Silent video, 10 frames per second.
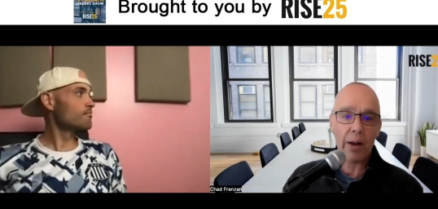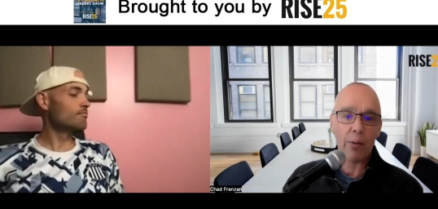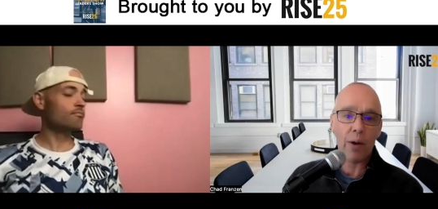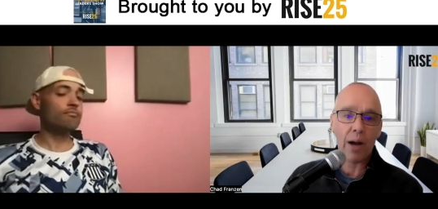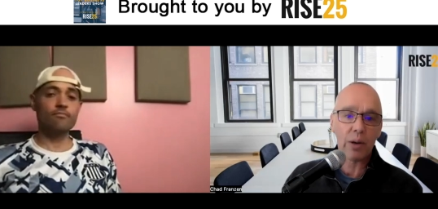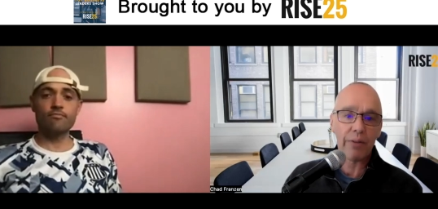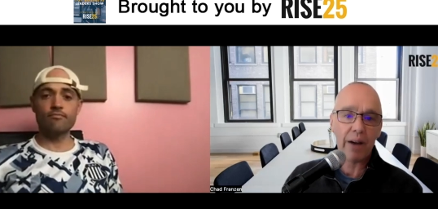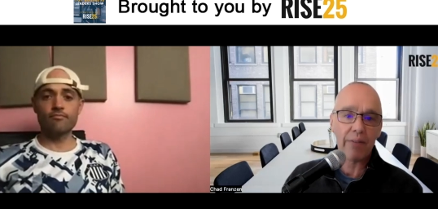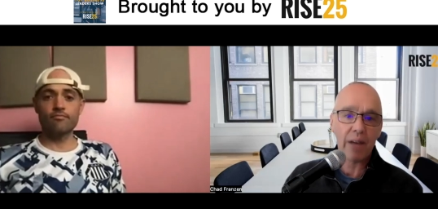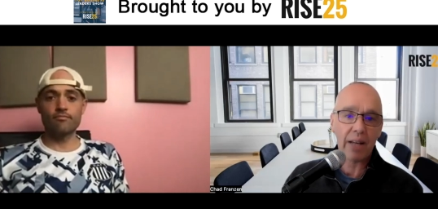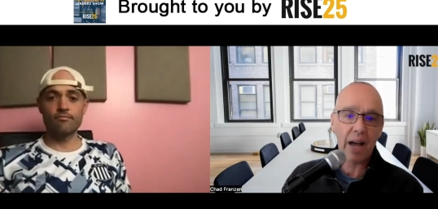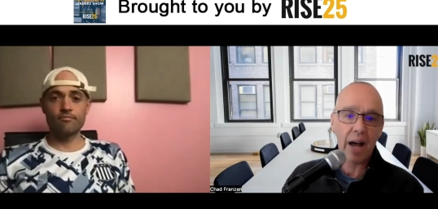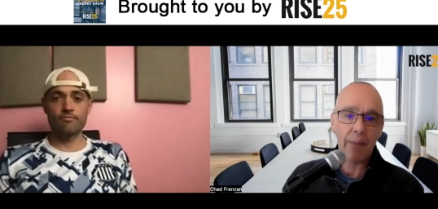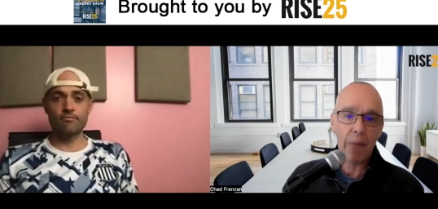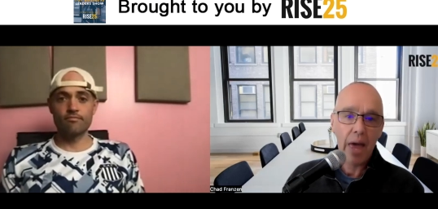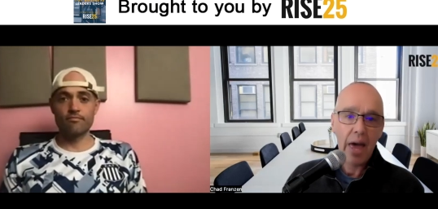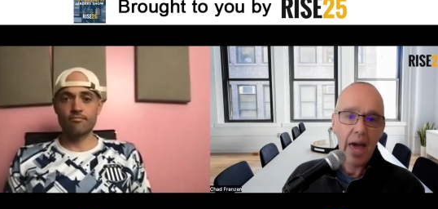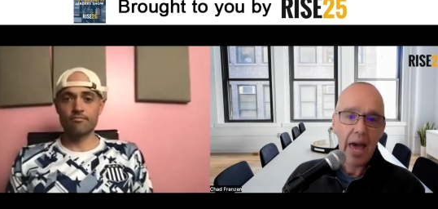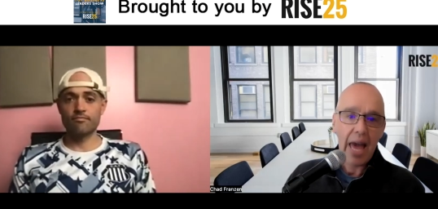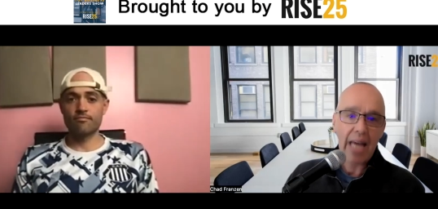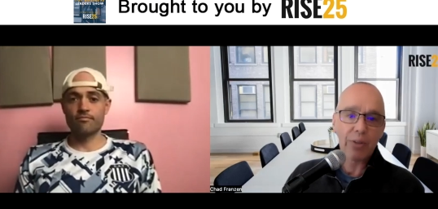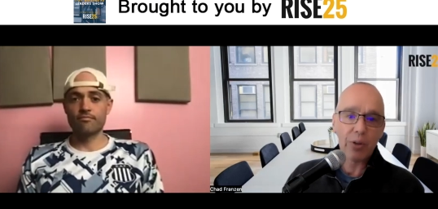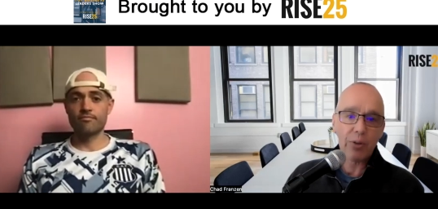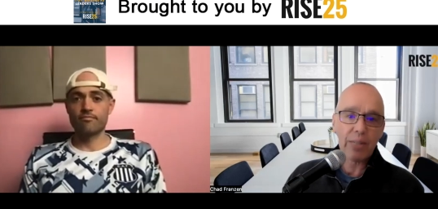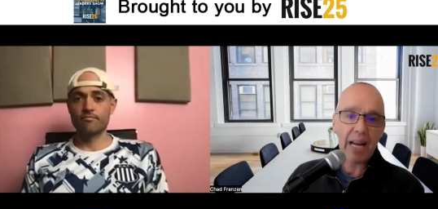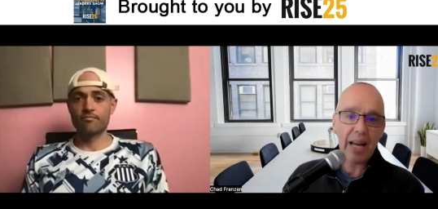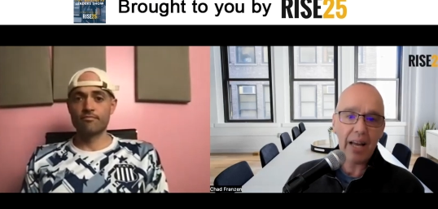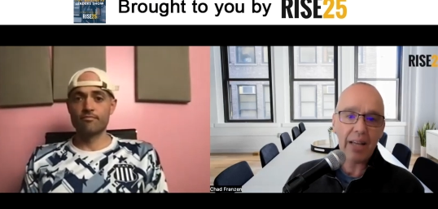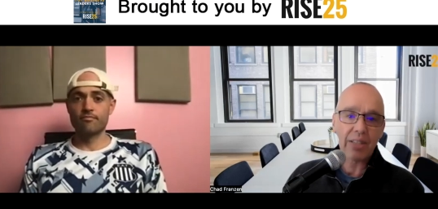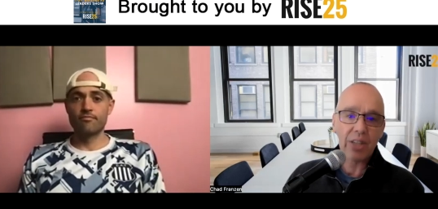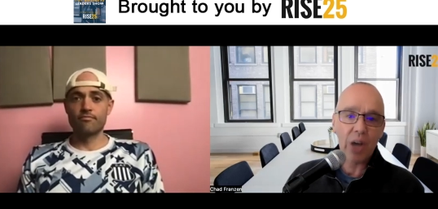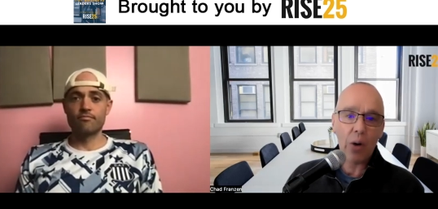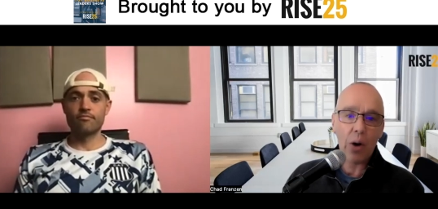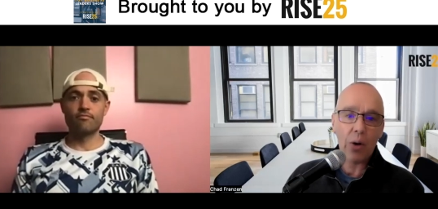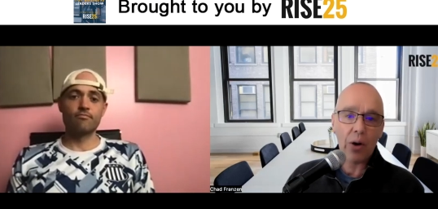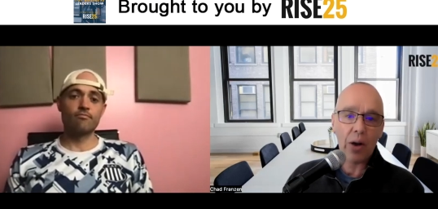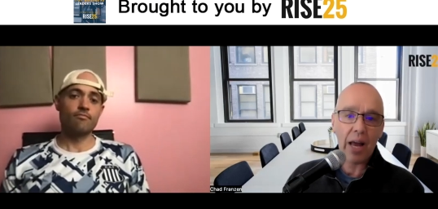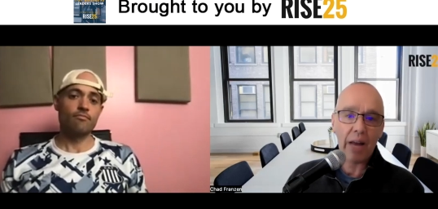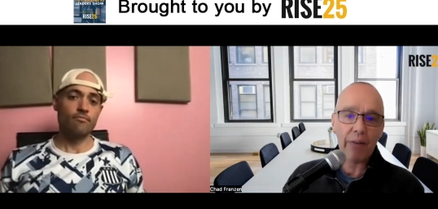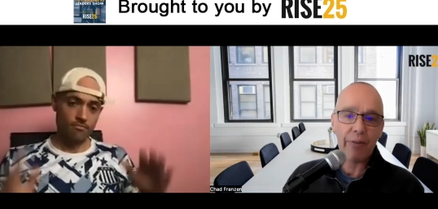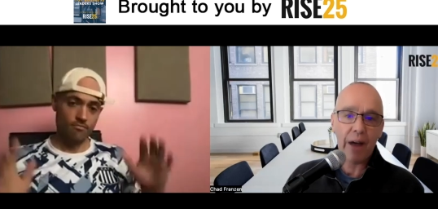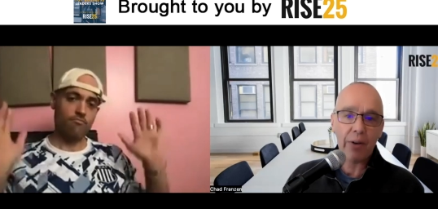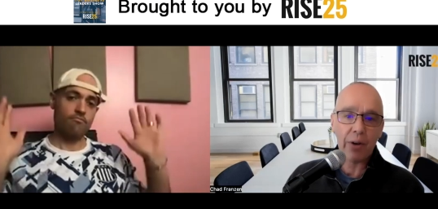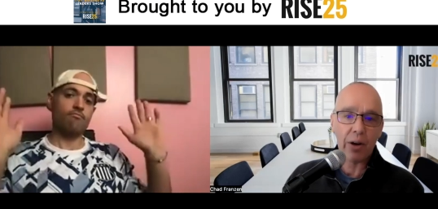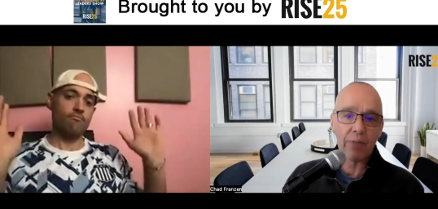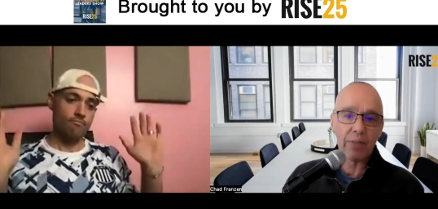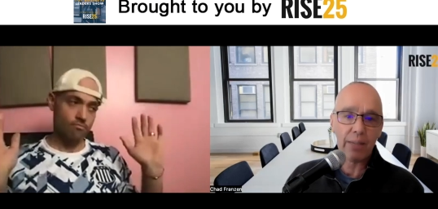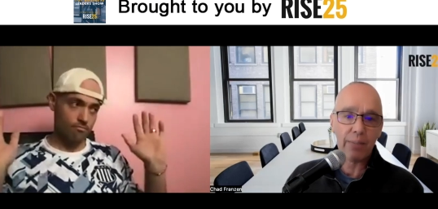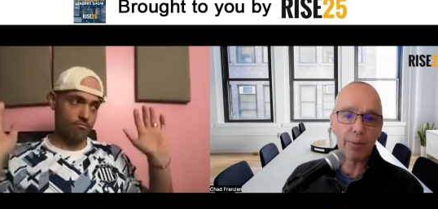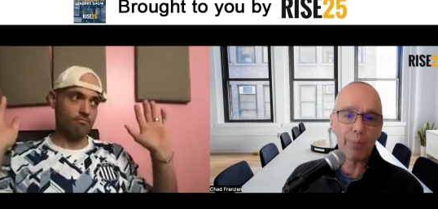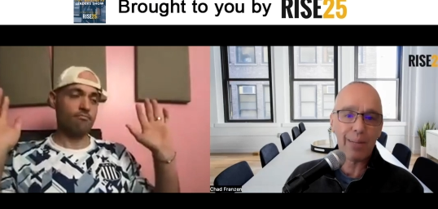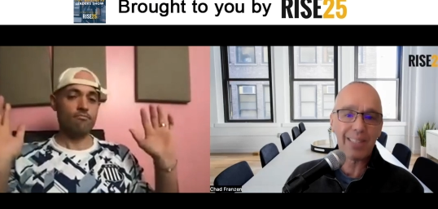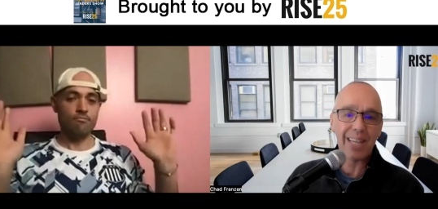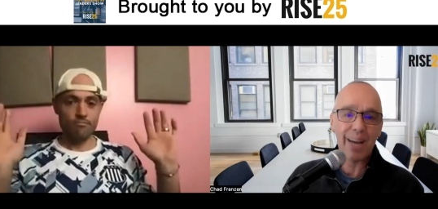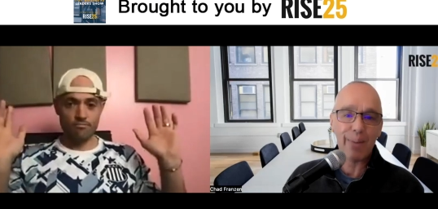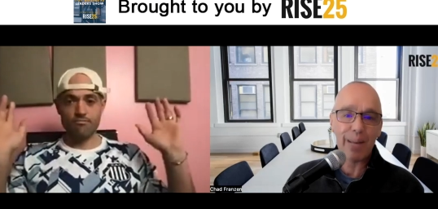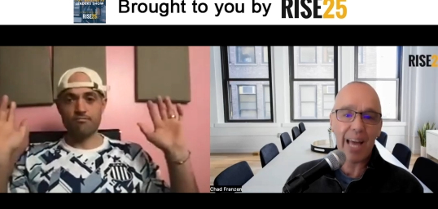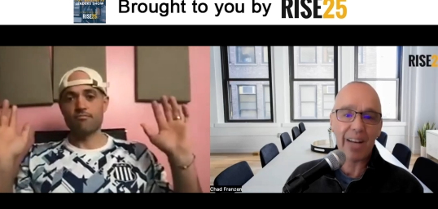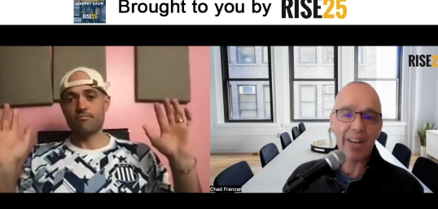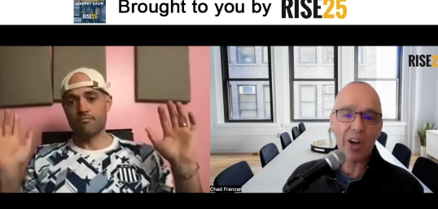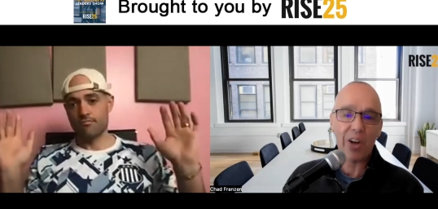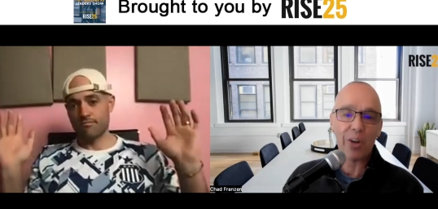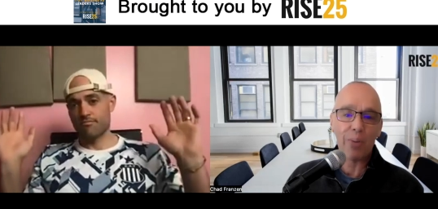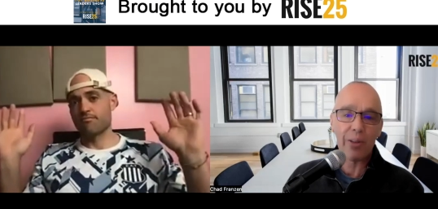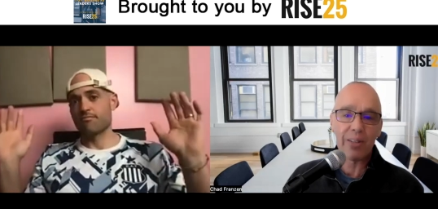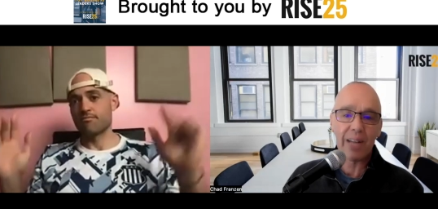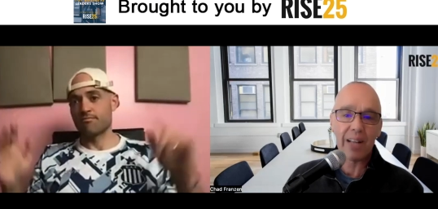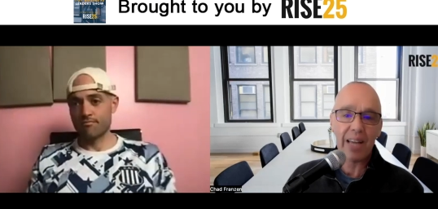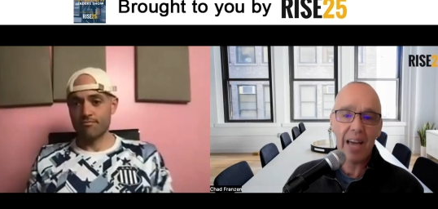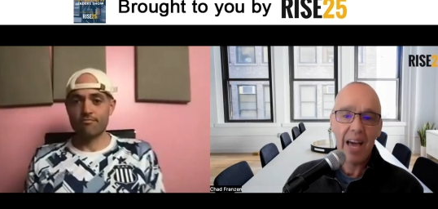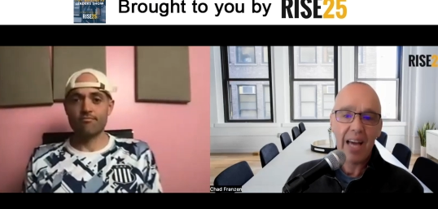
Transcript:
Speaker 1: at rise25.com. Andrew Dana is co owner and founder of Timber Pizza Company and Call Your Mother Deli.